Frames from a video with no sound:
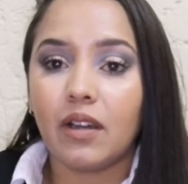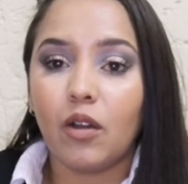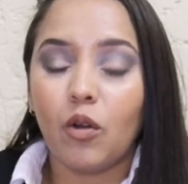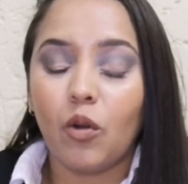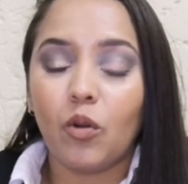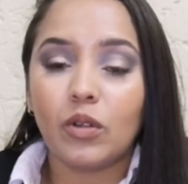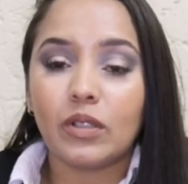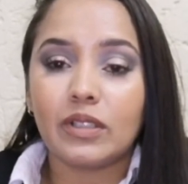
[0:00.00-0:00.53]

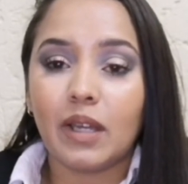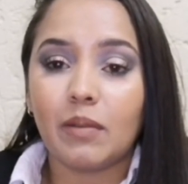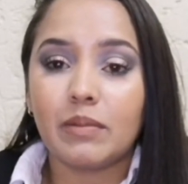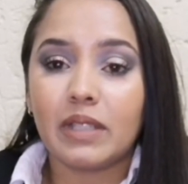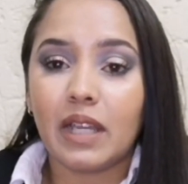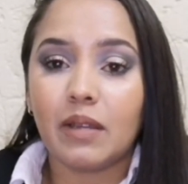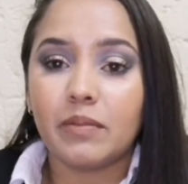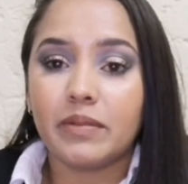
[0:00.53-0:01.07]
or
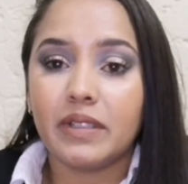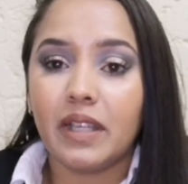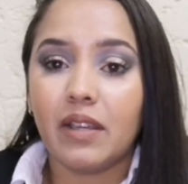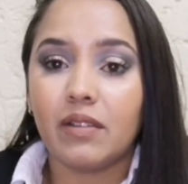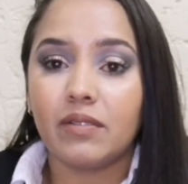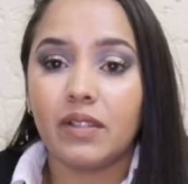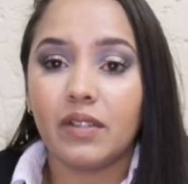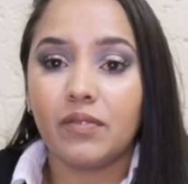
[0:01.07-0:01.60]
sometimes
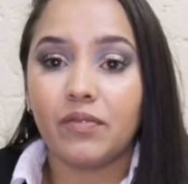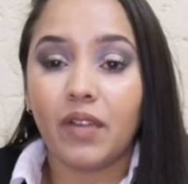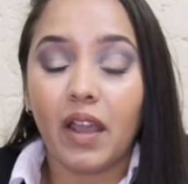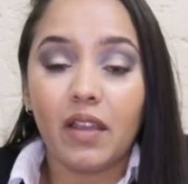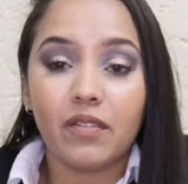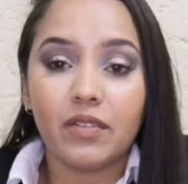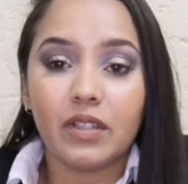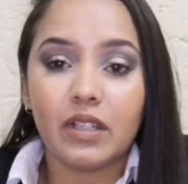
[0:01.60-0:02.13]
every
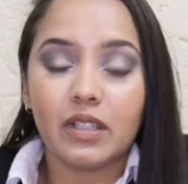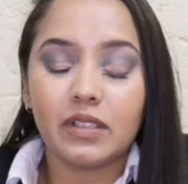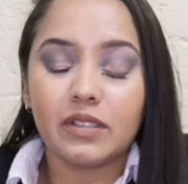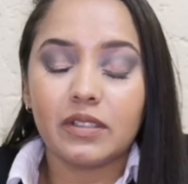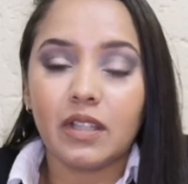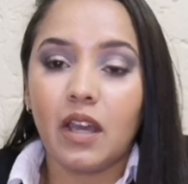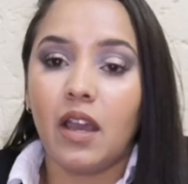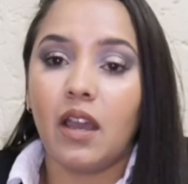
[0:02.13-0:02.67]
5
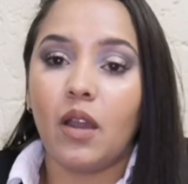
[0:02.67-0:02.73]
years.